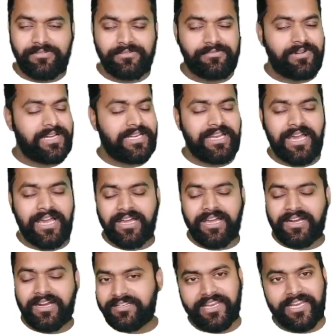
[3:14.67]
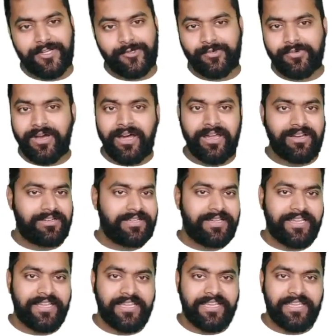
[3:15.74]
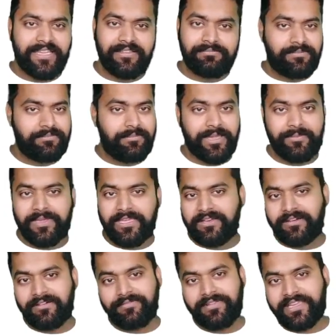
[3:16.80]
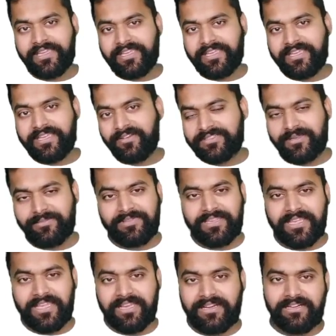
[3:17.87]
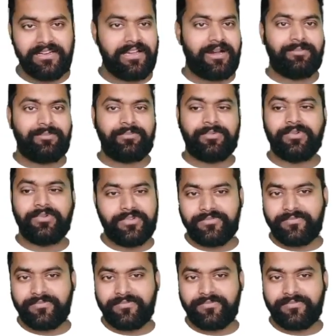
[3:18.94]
one hour a day two hour a day maybe a weekend or something up to you